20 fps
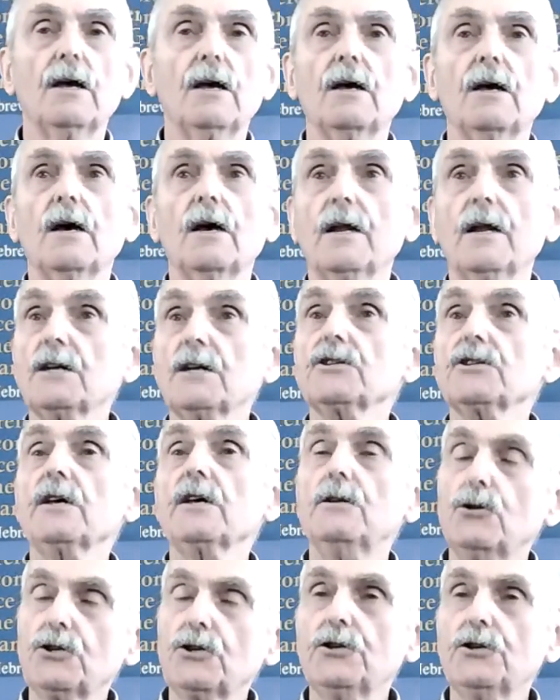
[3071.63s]
And as they
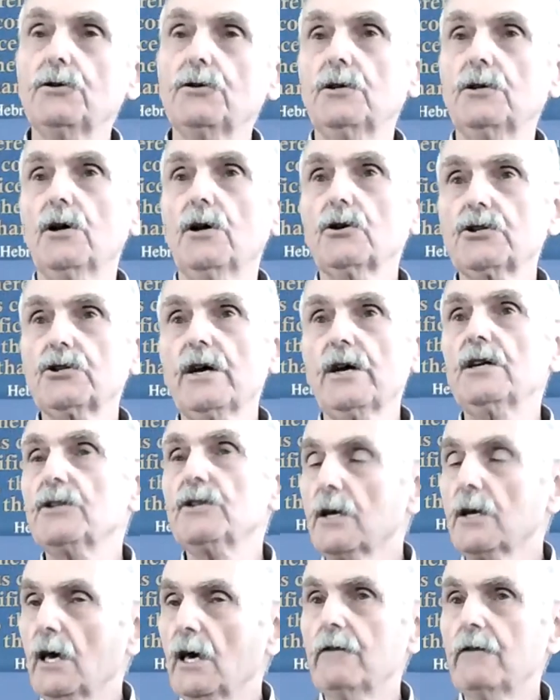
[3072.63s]
used to do in those days,
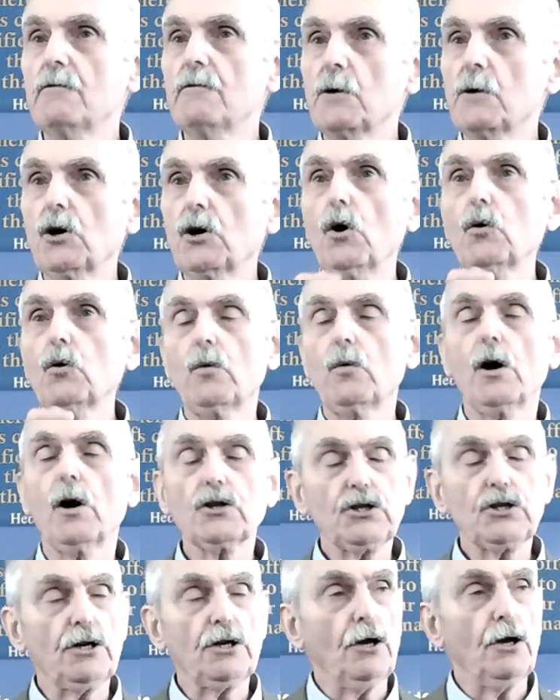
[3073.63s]
they gave him a gold
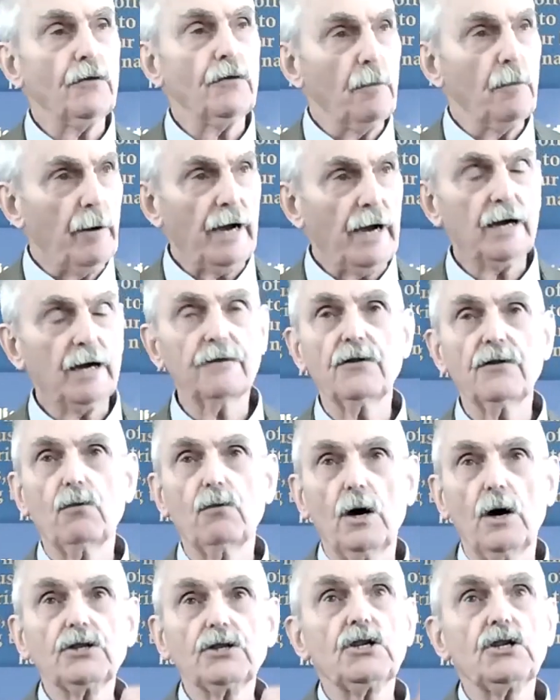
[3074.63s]
watch. And on the back of the
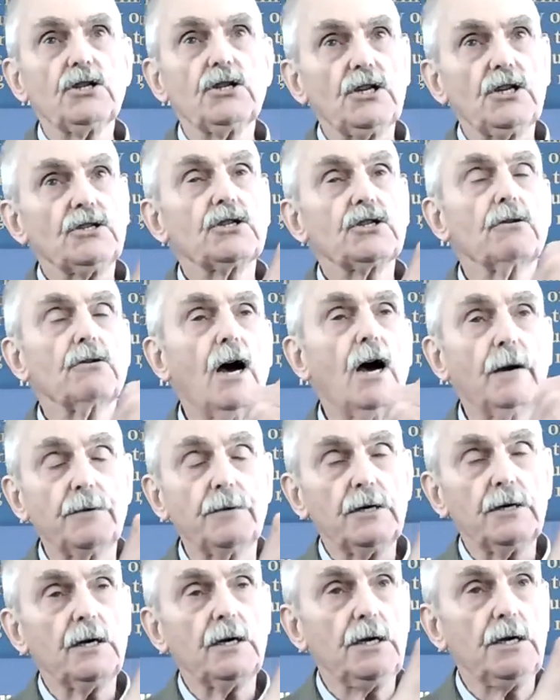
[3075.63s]
watch is inscribed
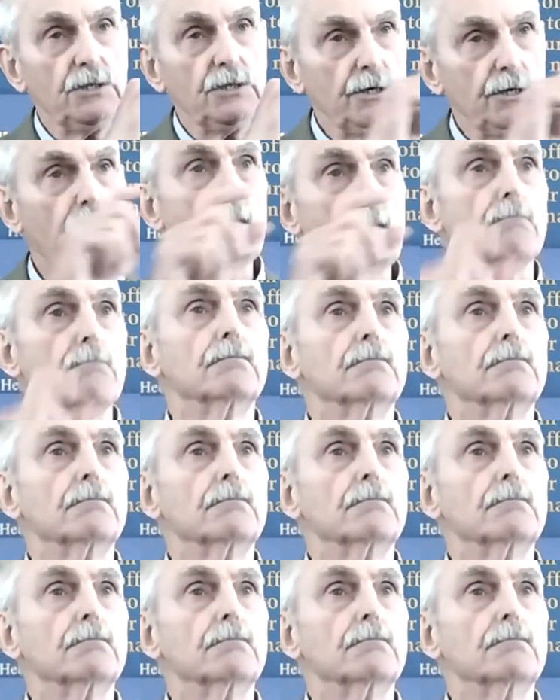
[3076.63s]
his name.